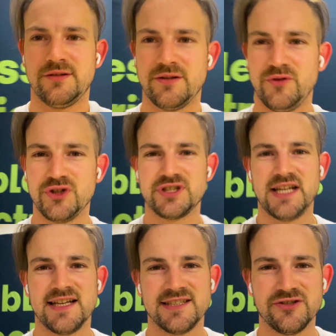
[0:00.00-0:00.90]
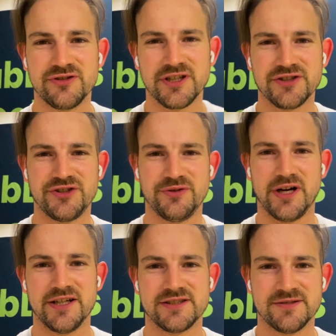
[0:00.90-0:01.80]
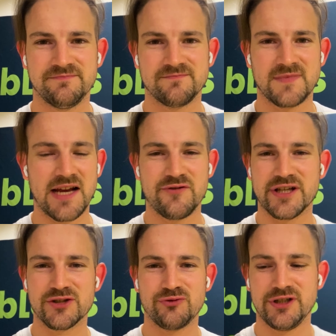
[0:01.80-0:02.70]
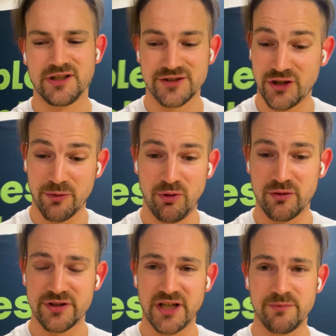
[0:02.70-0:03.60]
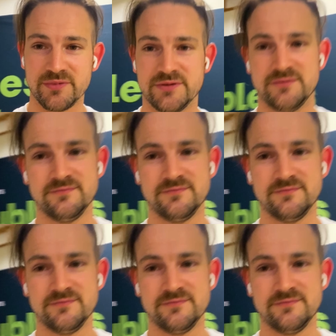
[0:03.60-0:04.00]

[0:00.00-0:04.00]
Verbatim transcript: the Verge TS introduction to you guys. Everything is real, it's not a prototype.